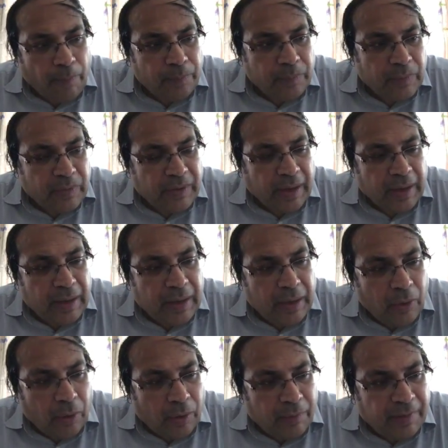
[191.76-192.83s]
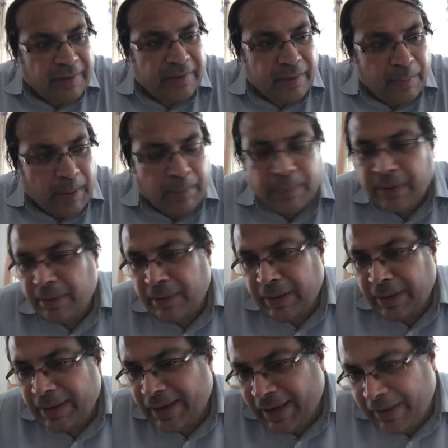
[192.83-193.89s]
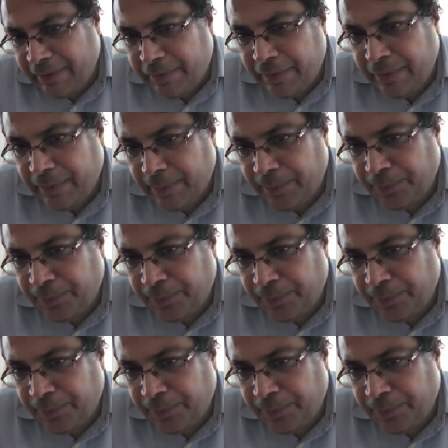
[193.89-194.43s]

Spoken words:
Secondly, always remember in life,